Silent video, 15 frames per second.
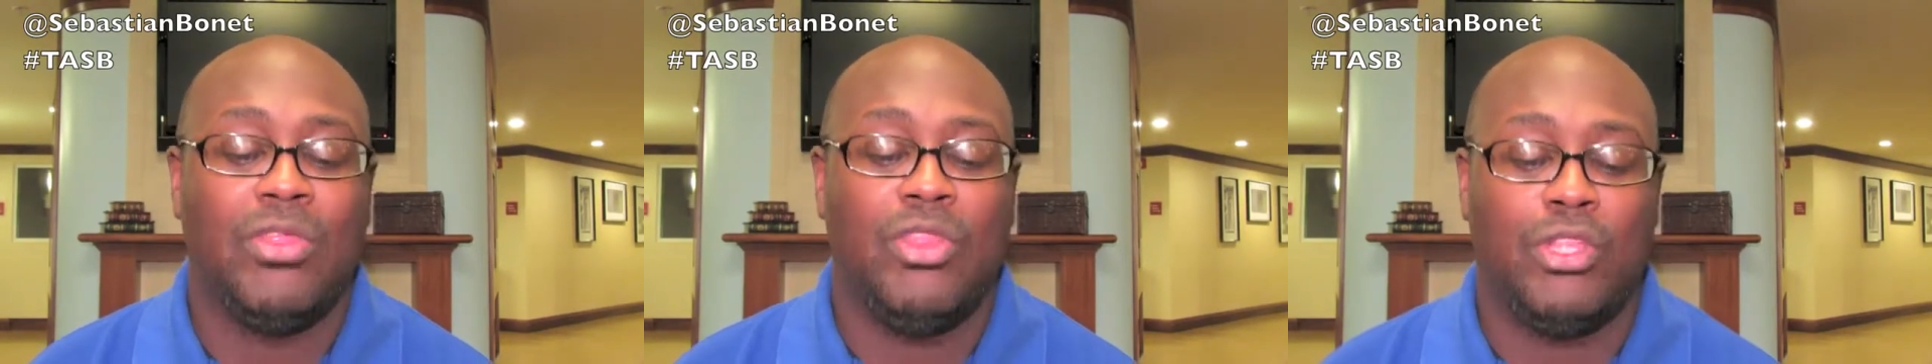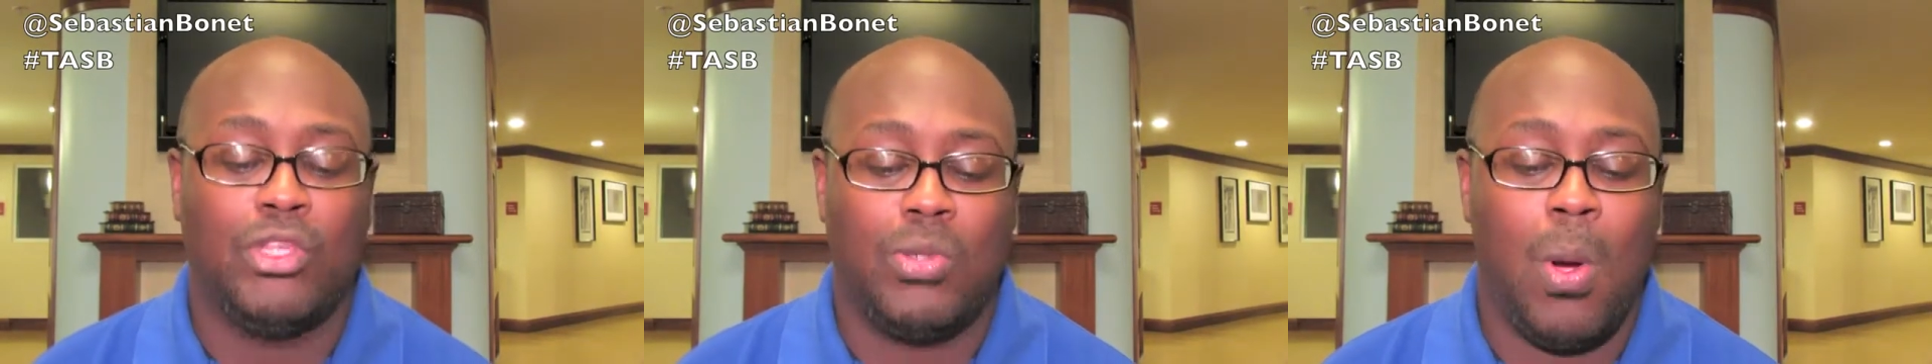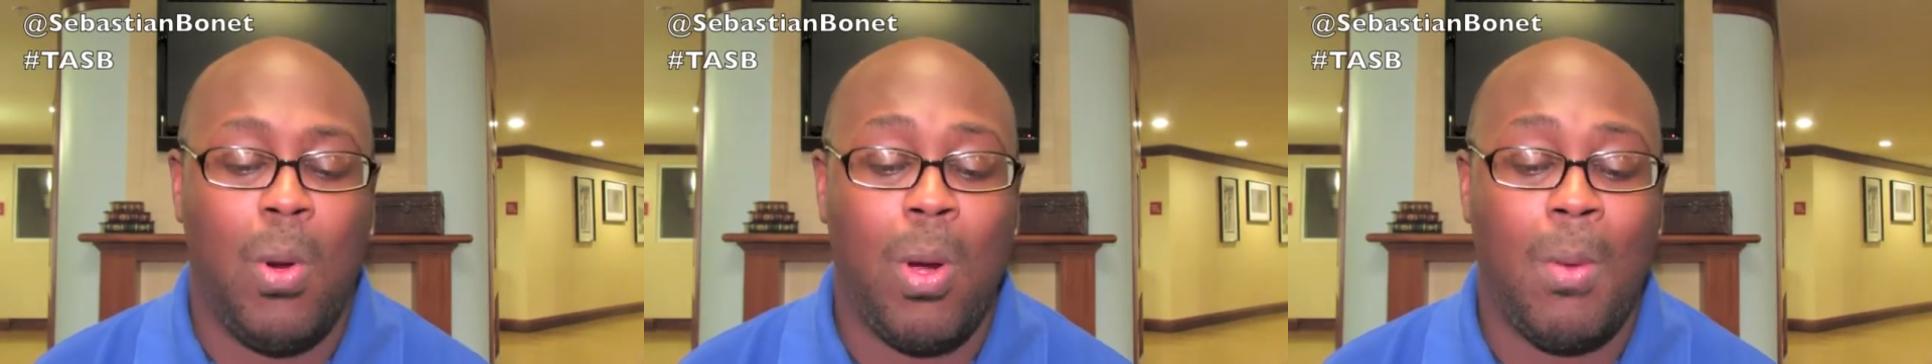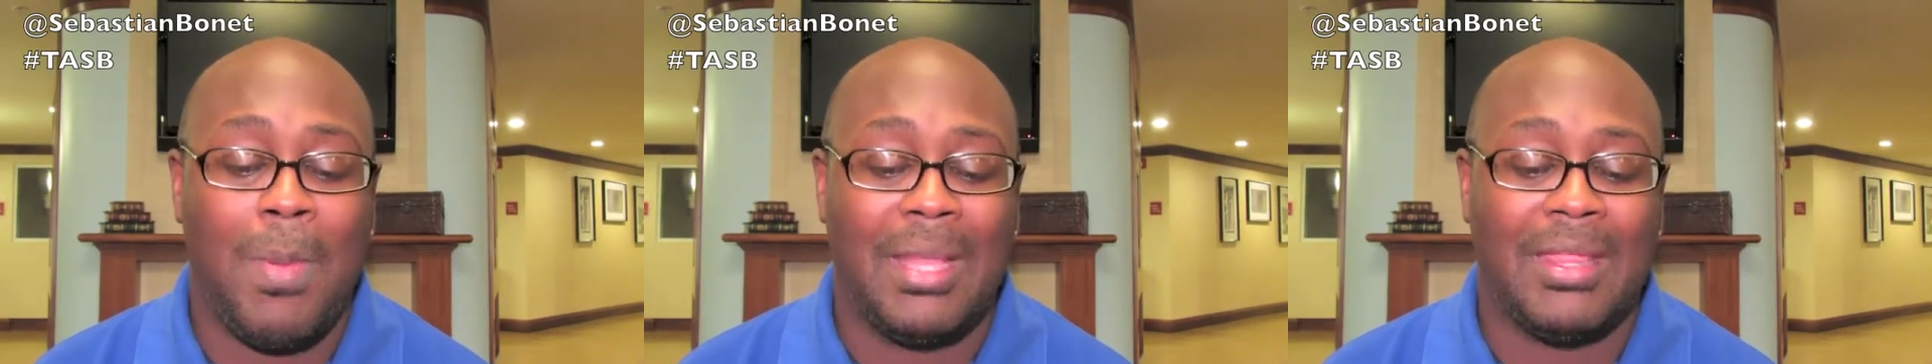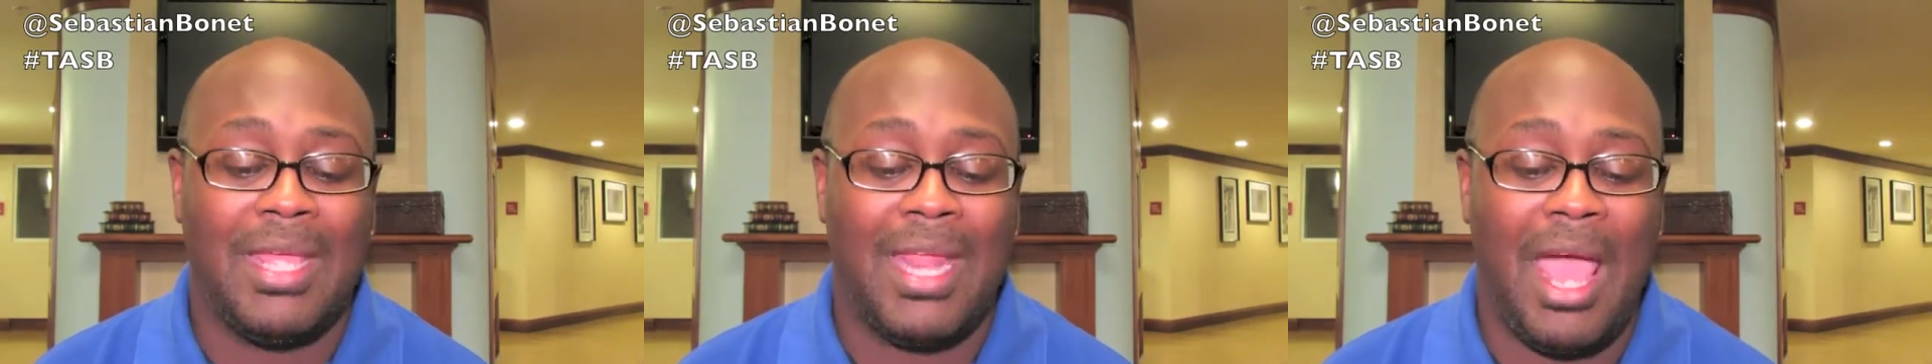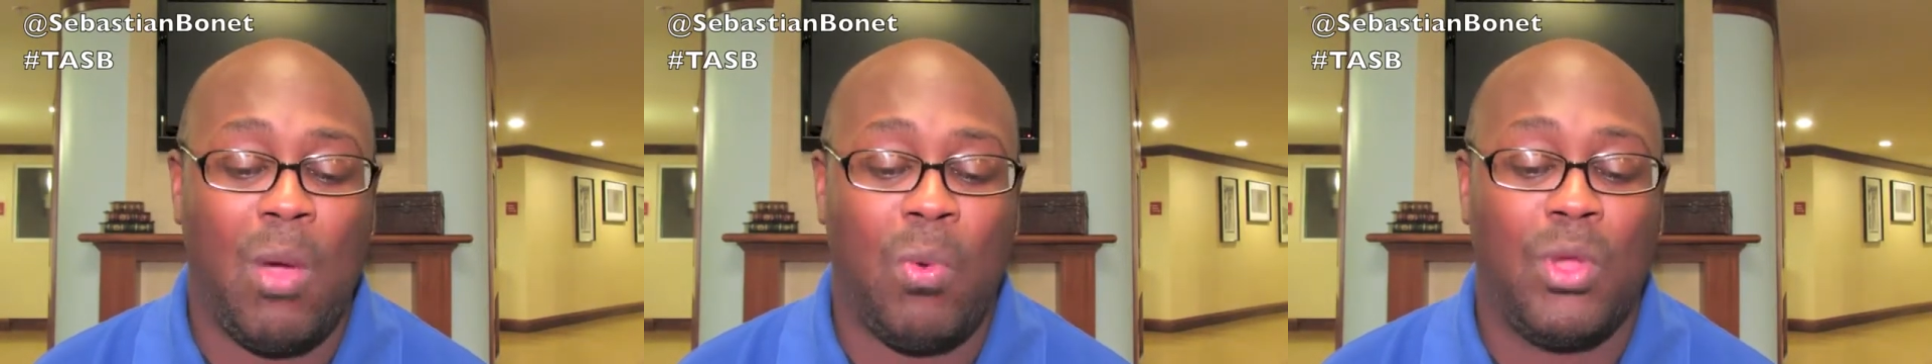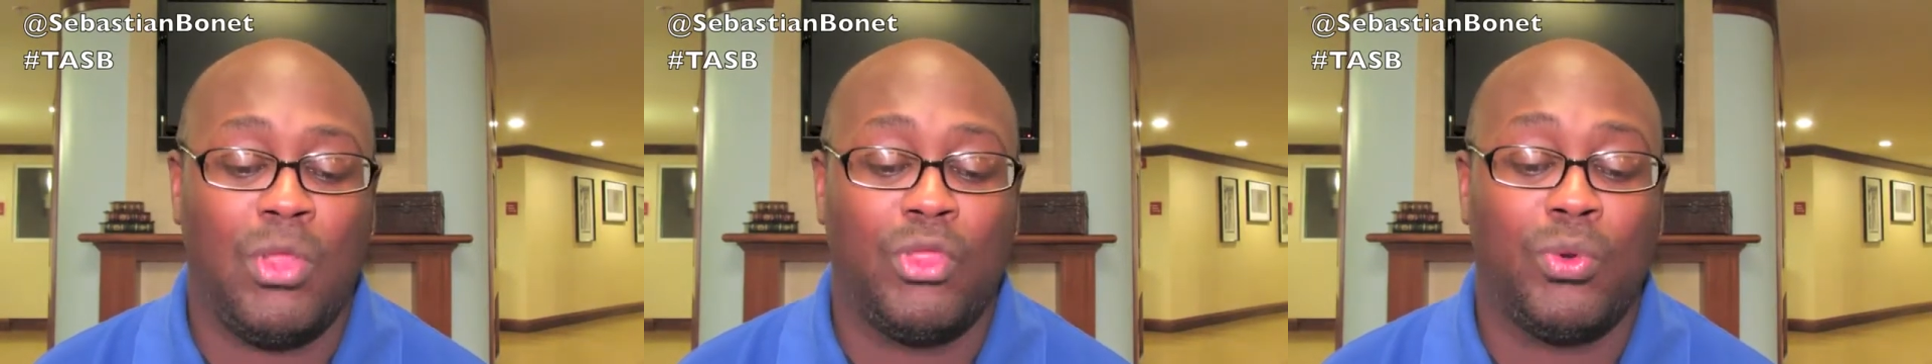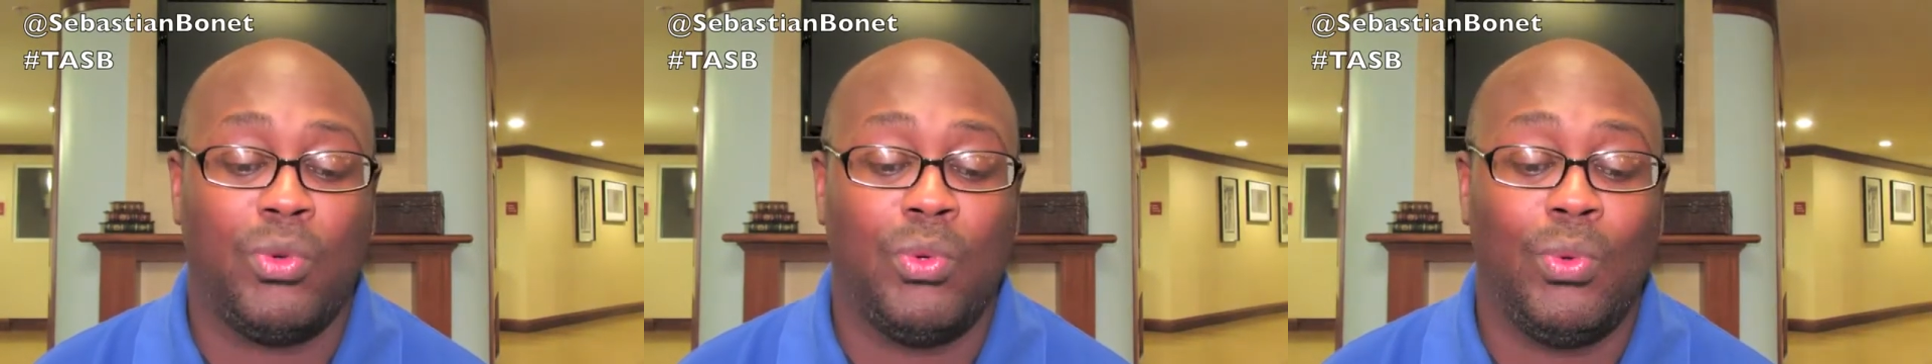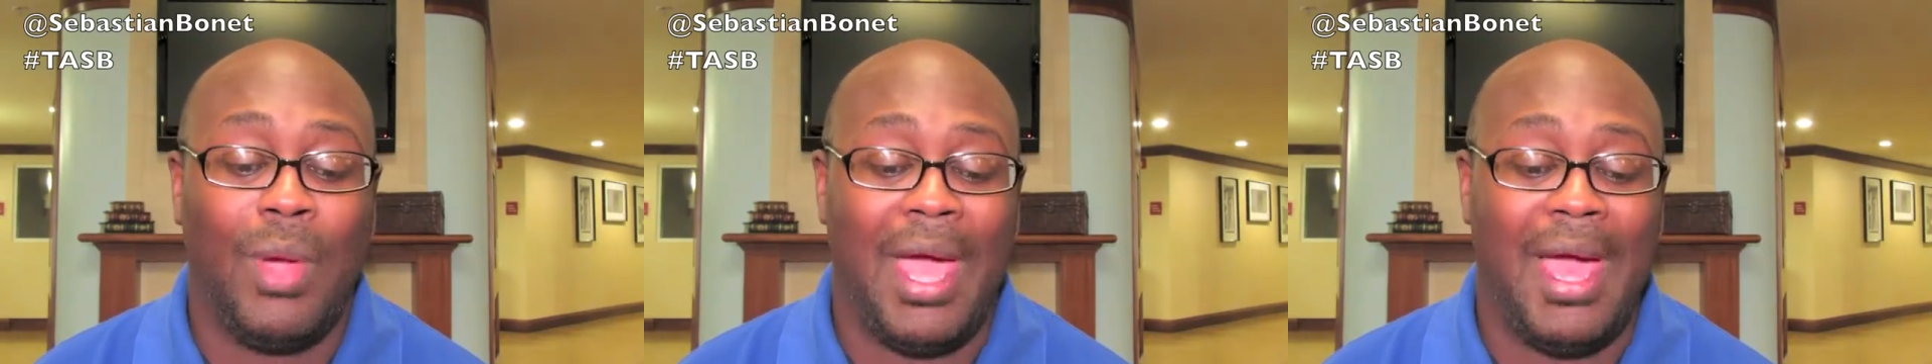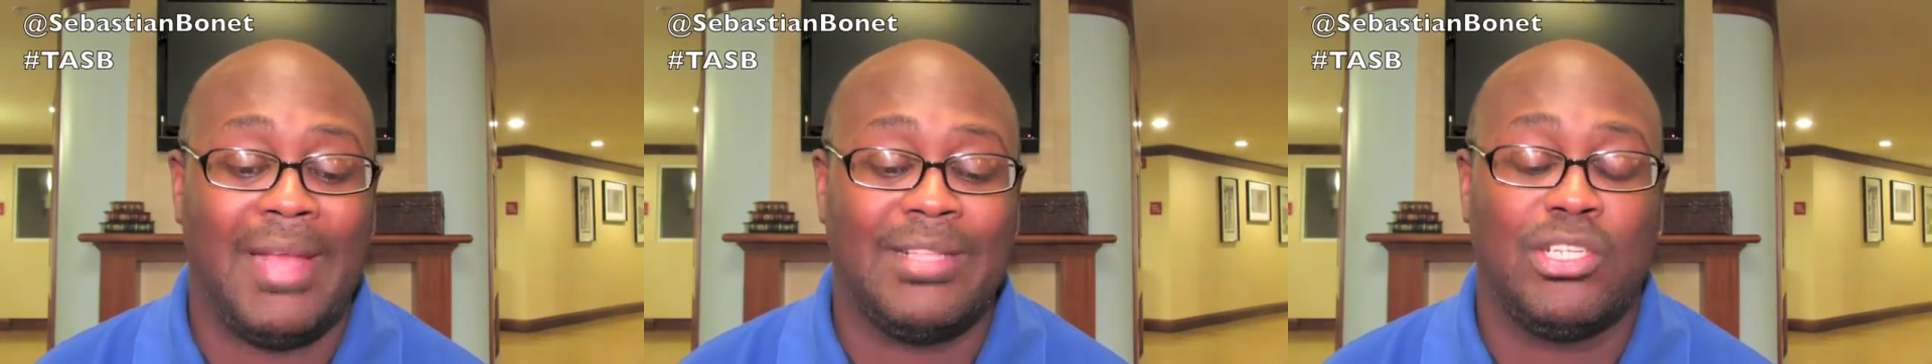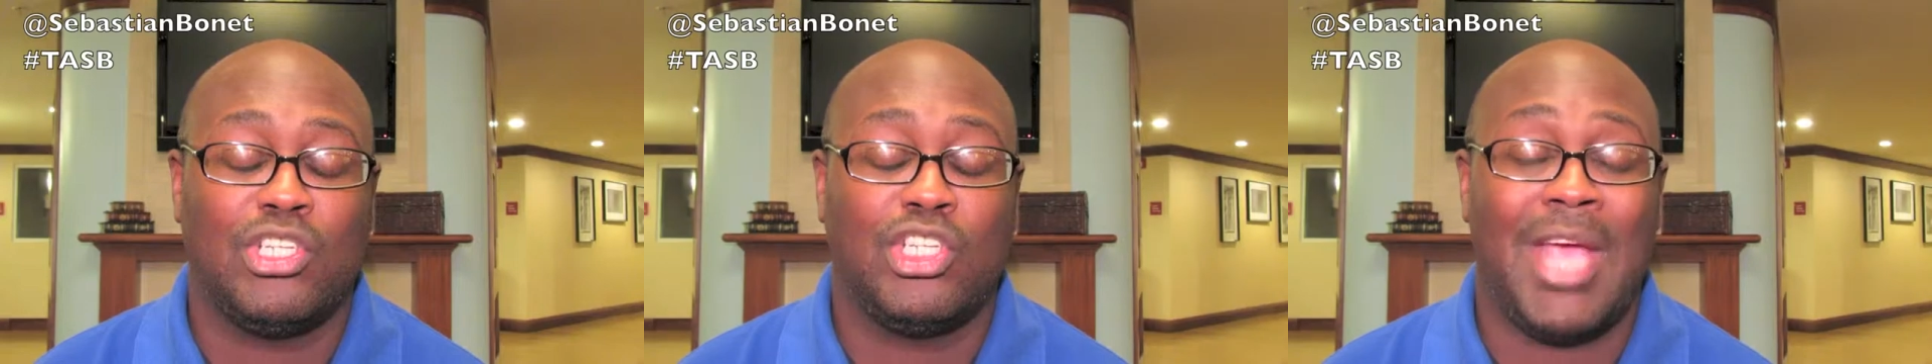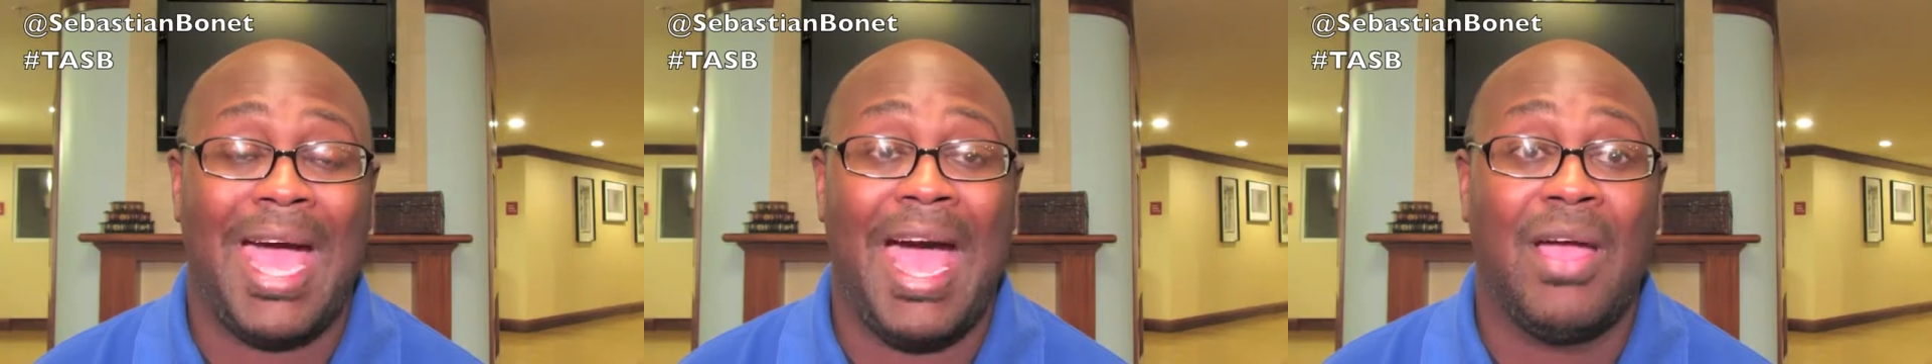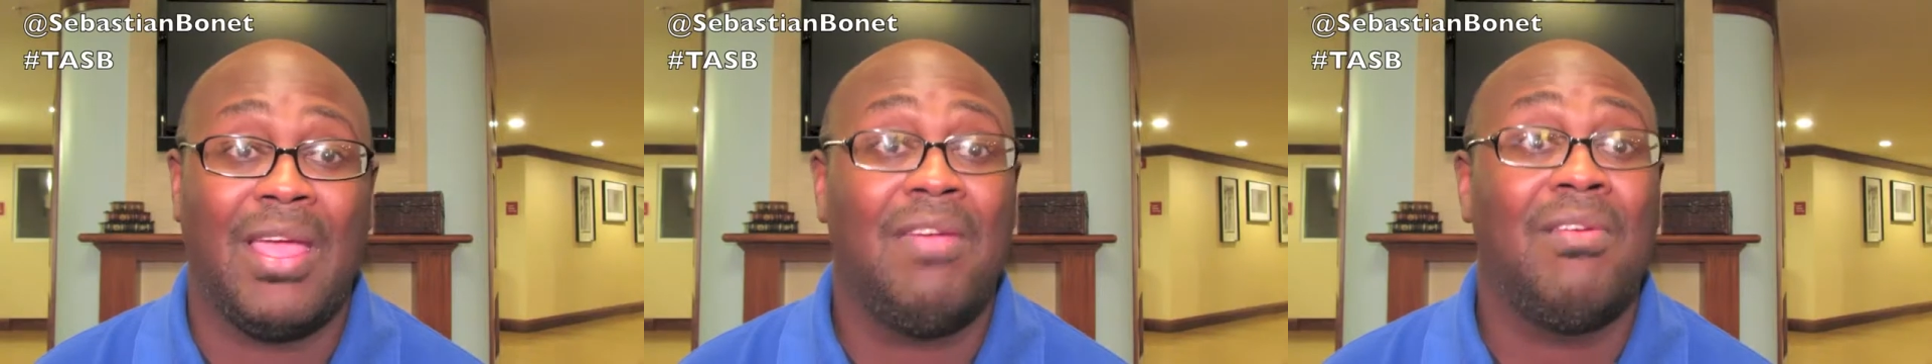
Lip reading: the torment that I went through as a child,